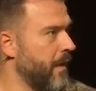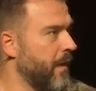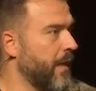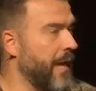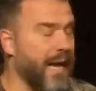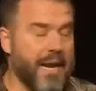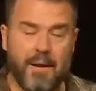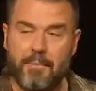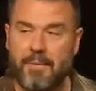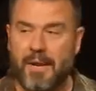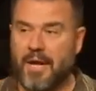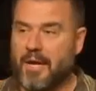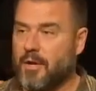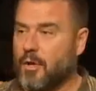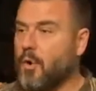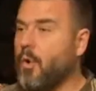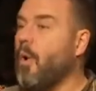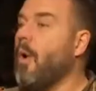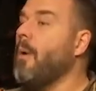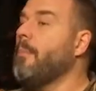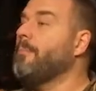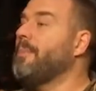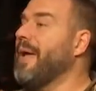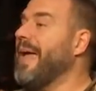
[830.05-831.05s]
God, I'm not going
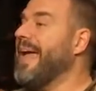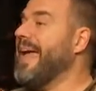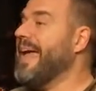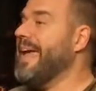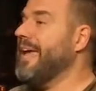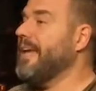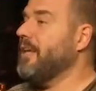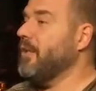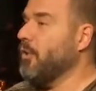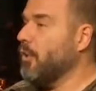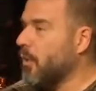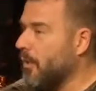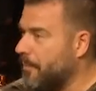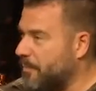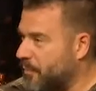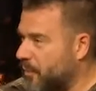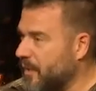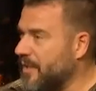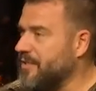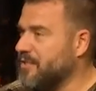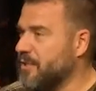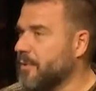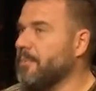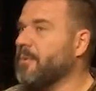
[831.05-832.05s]
to obey your
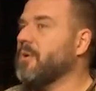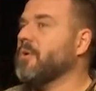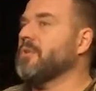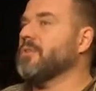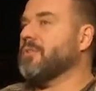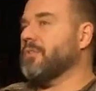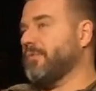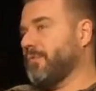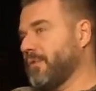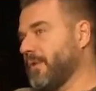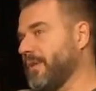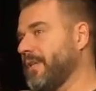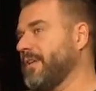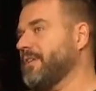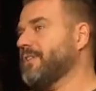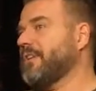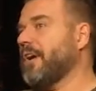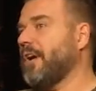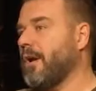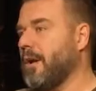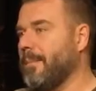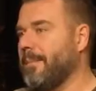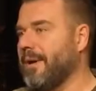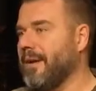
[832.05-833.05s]
principles for this
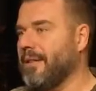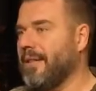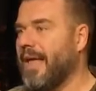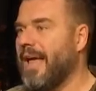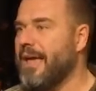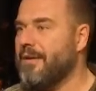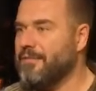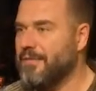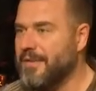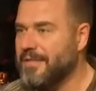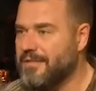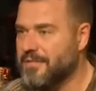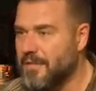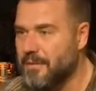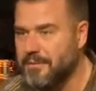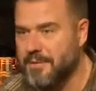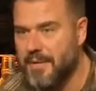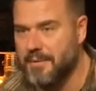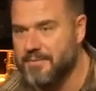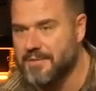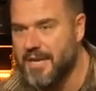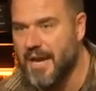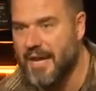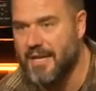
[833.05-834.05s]
area of my life. And
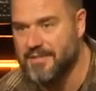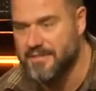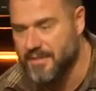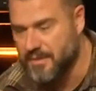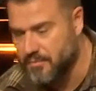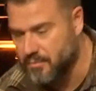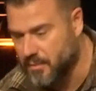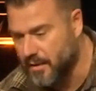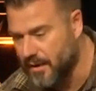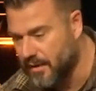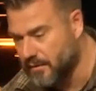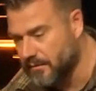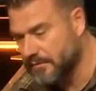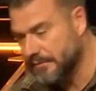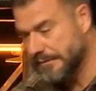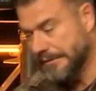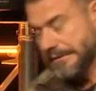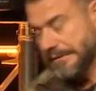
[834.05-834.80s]
sometimes God says, well,